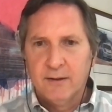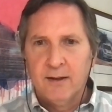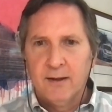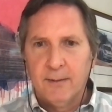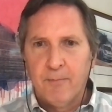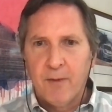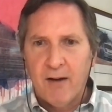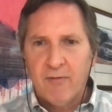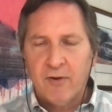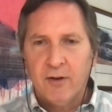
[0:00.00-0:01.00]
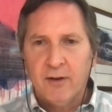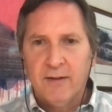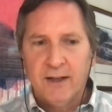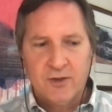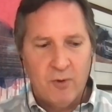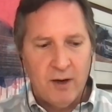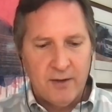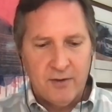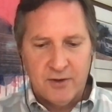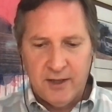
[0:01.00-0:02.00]
um, effort. And that's why
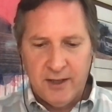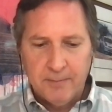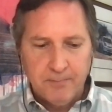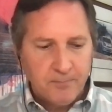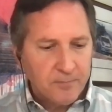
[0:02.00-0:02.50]
you see,